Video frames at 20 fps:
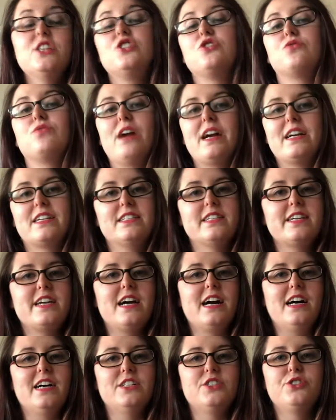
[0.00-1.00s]
directly
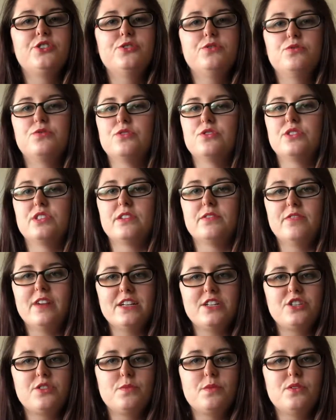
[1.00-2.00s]
onto fruits and
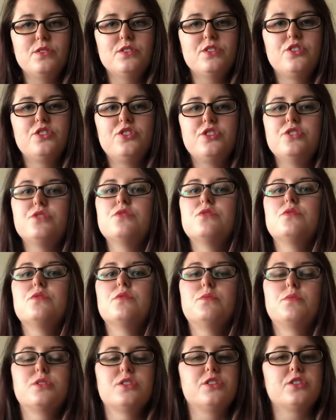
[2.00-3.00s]
vegetables to
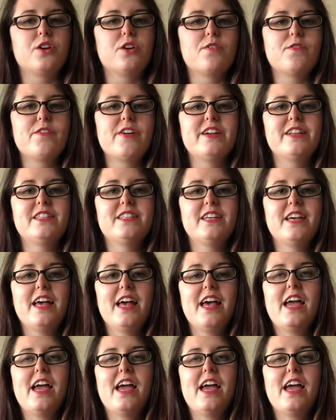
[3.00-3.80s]
preserve it,